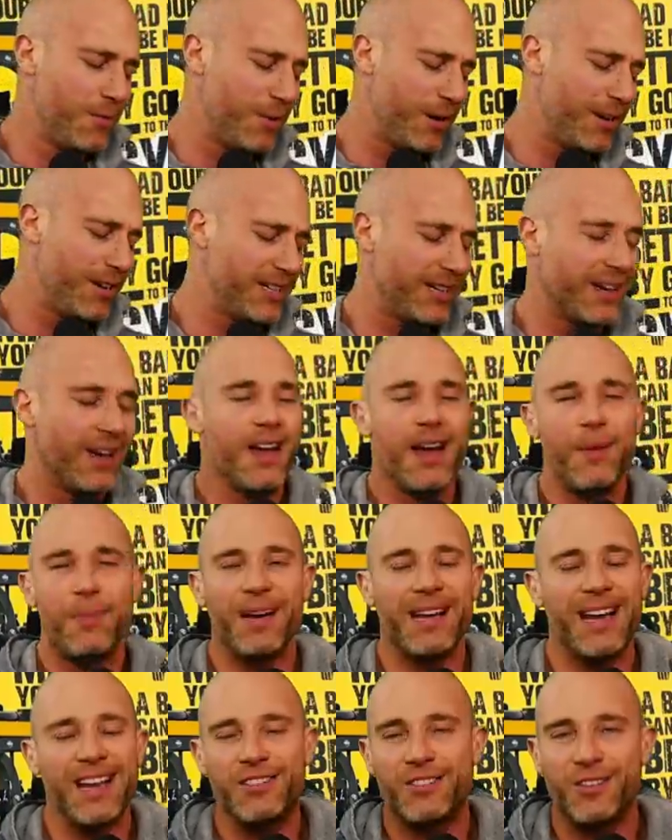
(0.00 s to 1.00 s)
But
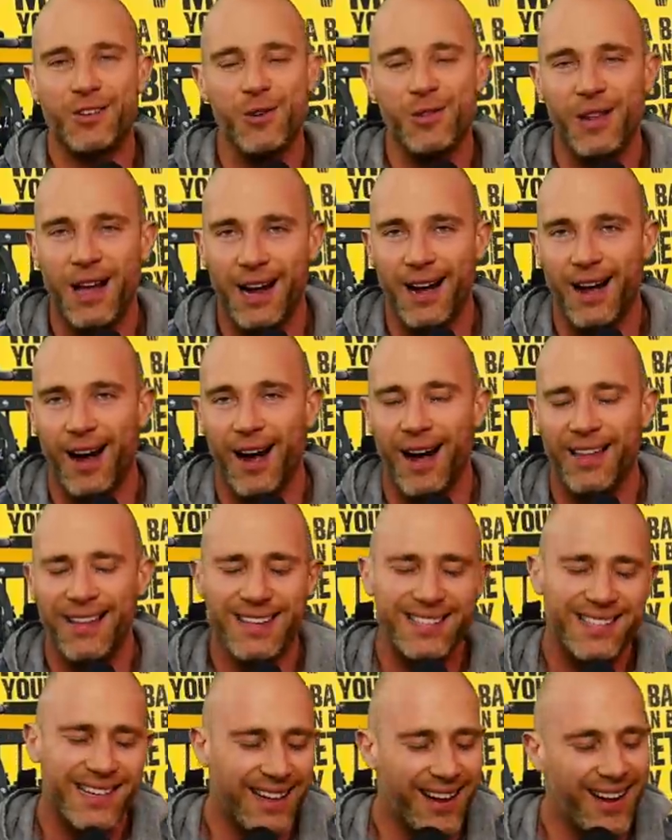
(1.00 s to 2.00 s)
again, screw that guy.
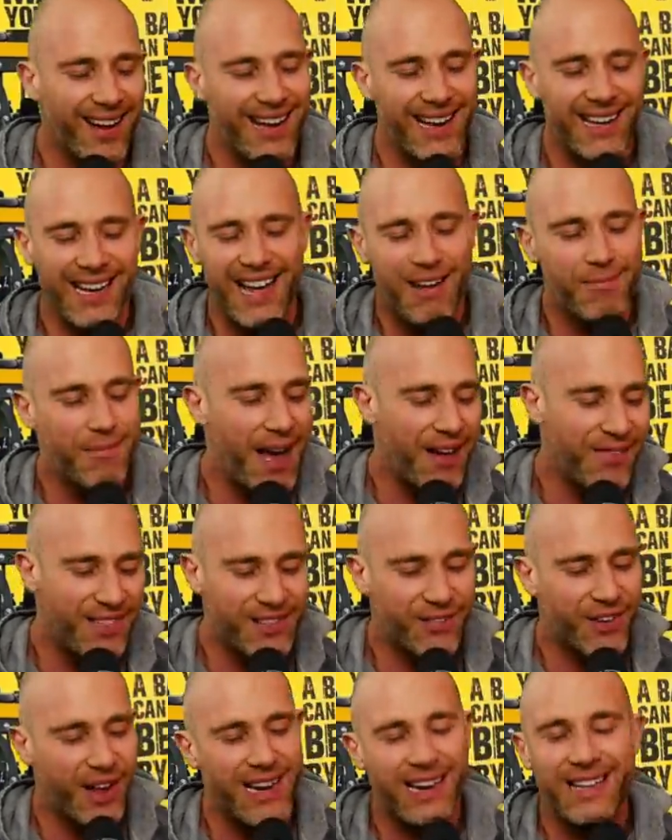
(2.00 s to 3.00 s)
That's the guy. Let him have
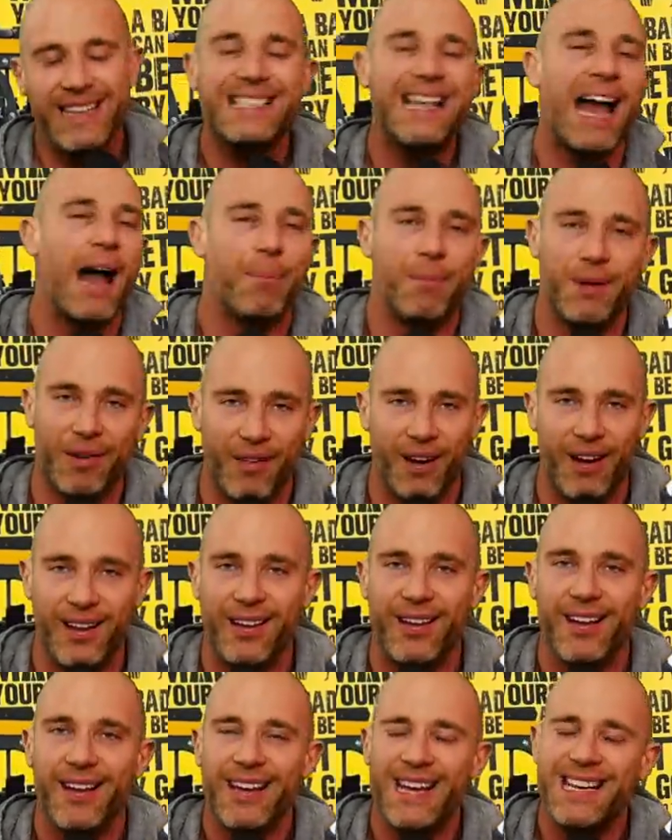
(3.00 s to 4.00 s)
his. He's happy, right?
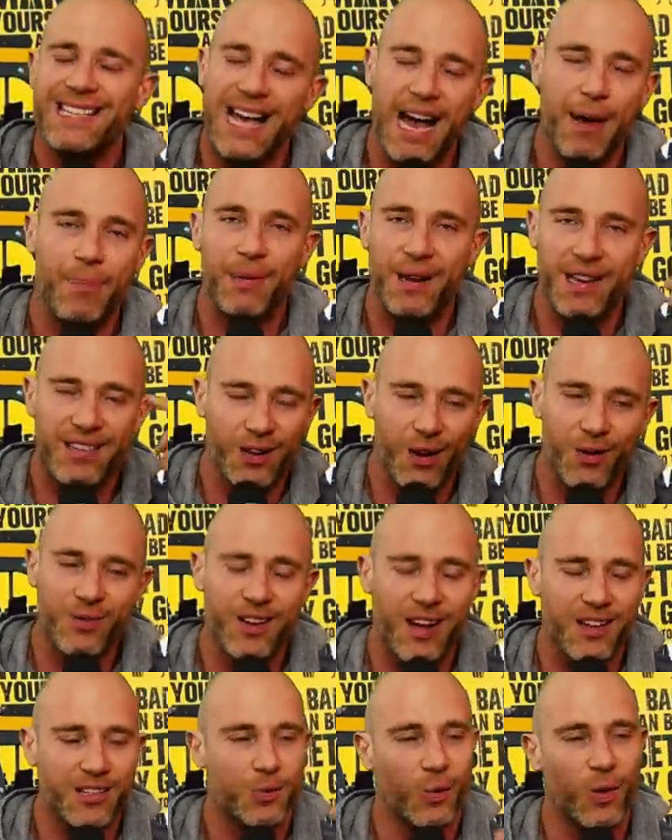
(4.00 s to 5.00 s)
He's happy in his own
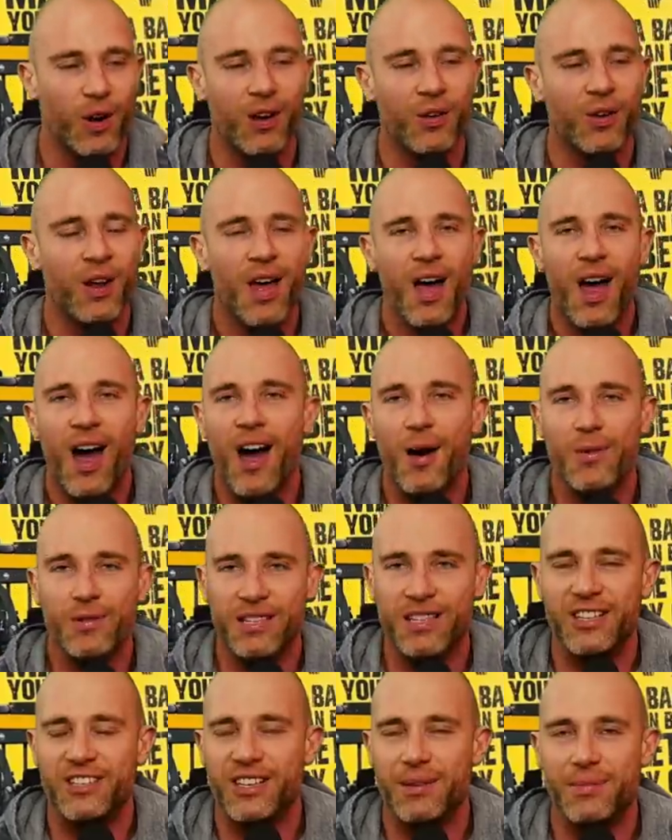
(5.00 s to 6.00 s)
nuts world. I was in
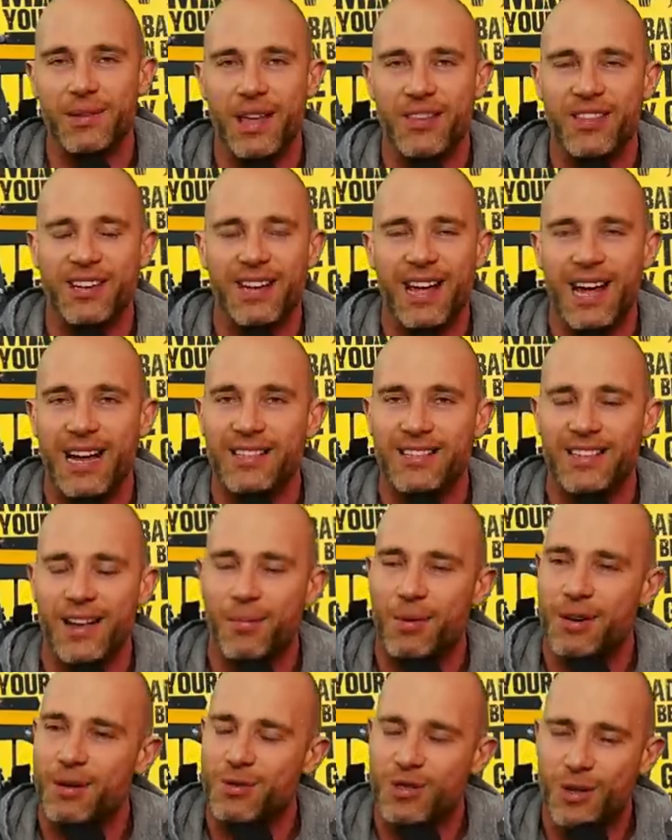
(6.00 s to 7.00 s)
the gym the other day, and
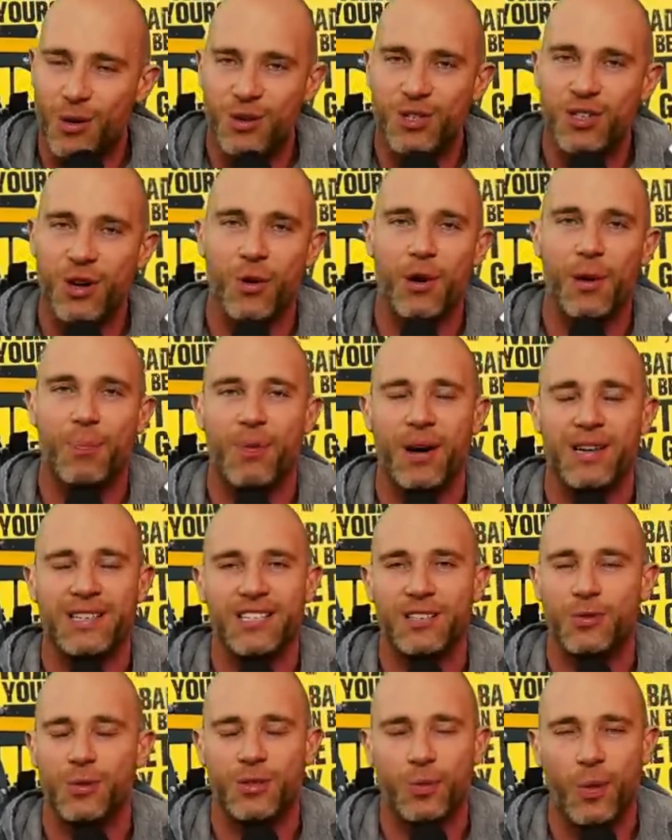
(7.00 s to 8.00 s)
somebody was doing shoulder
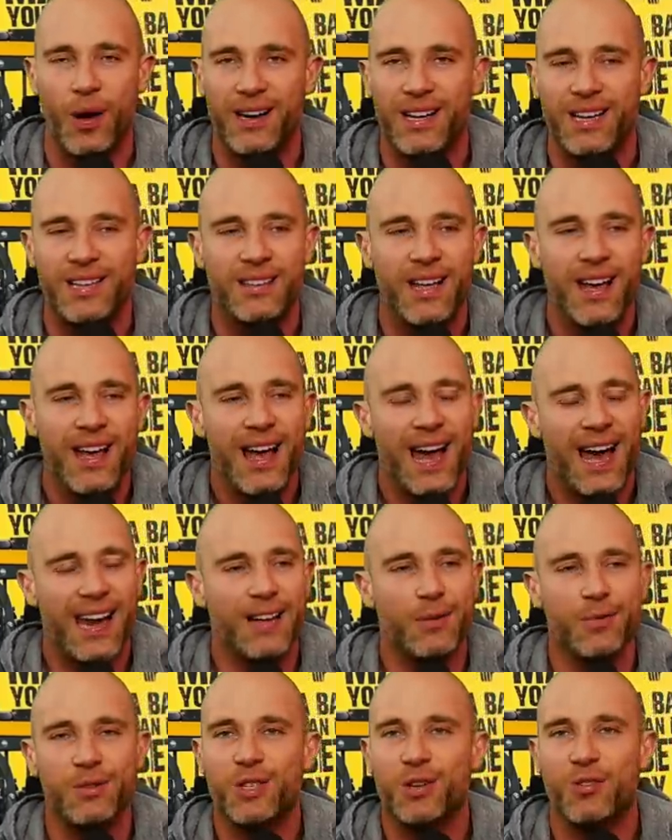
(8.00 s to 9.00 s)
presses with twenties, and he
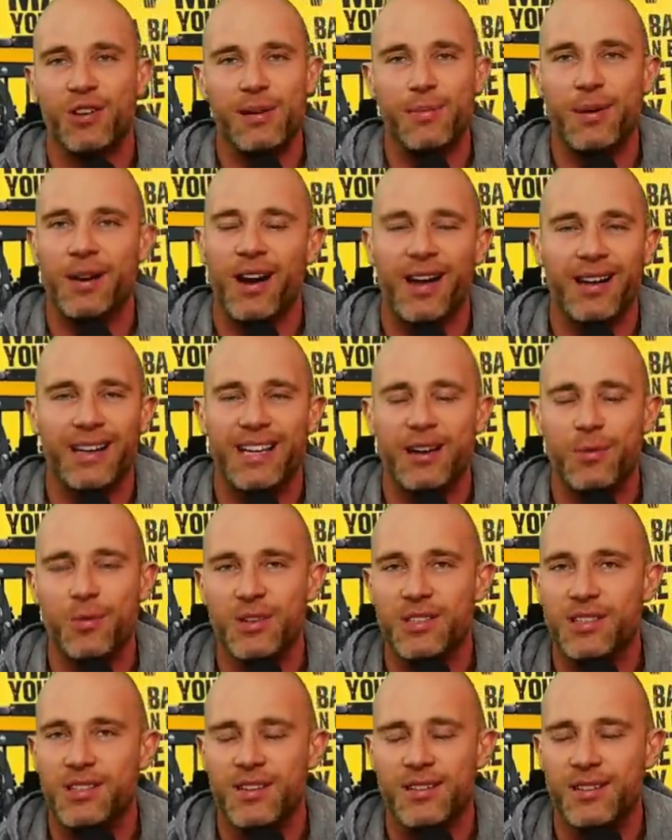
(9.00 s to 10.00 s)
was screaming like he
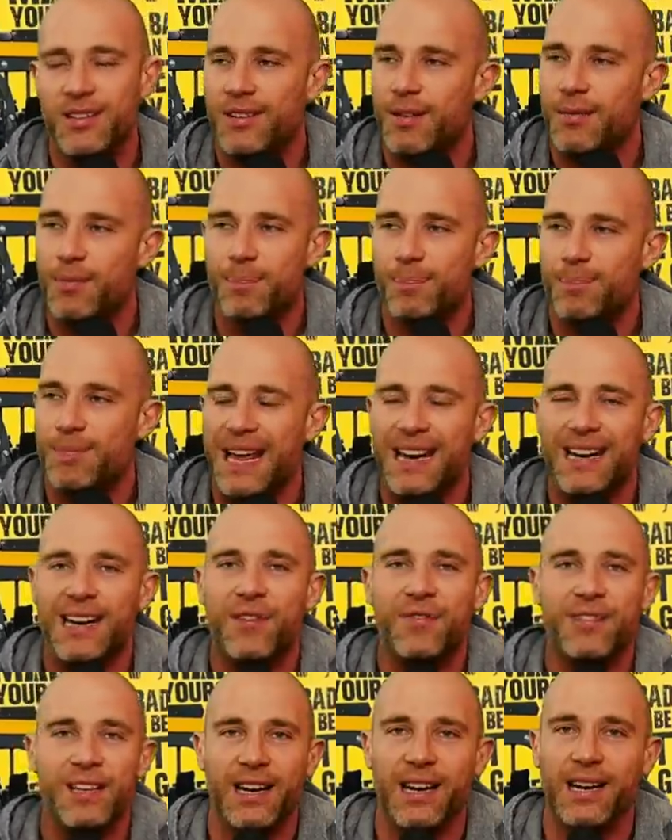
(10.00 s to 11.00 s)
was uh,
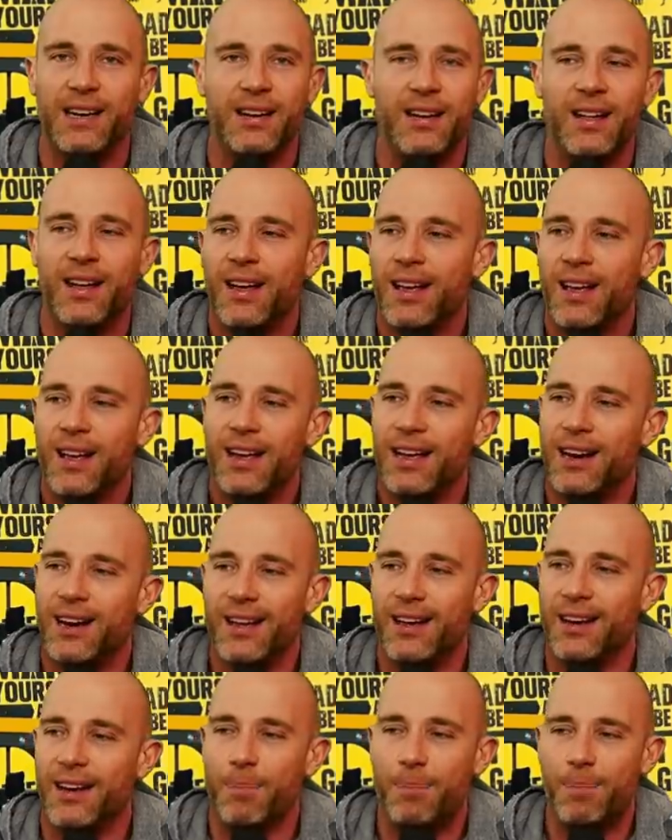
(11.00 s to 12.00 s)
deadlifted in in a,
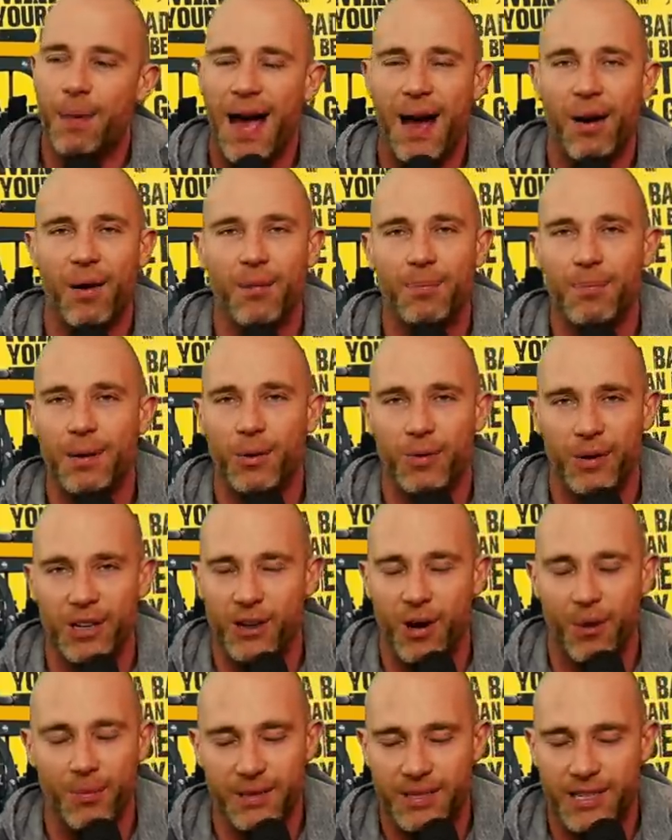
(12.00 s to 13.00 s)
in a power building
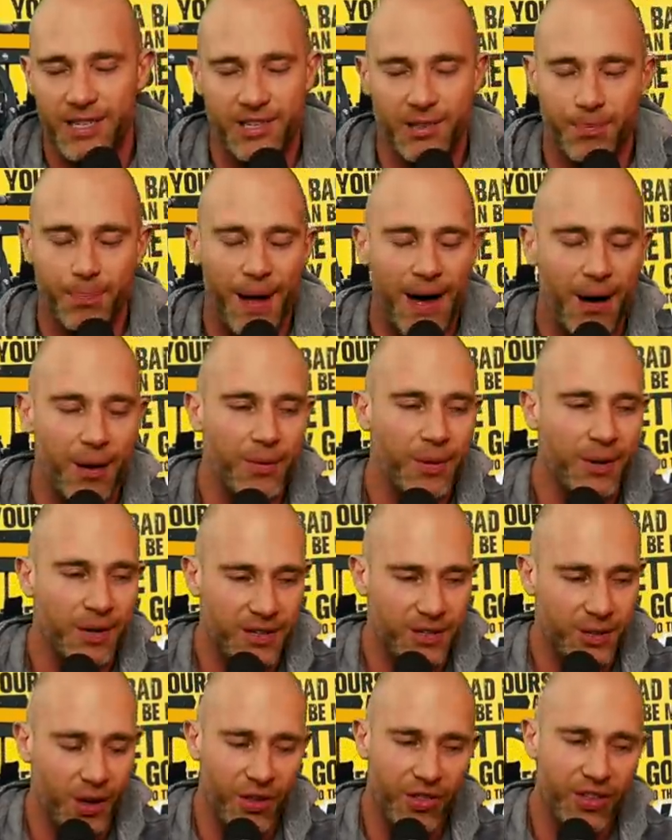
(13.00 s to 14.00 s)
competition. Power building
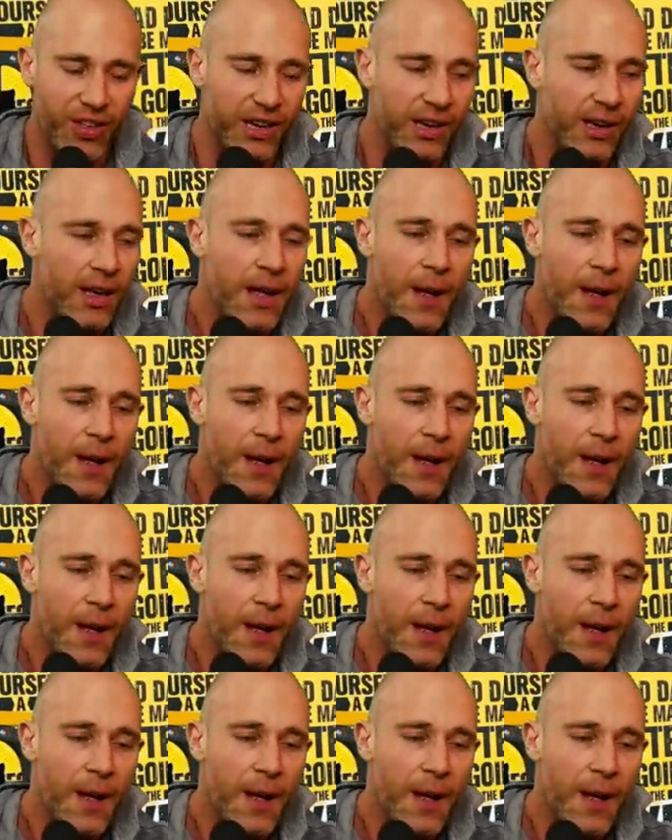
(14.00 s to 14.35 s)
is not a thing,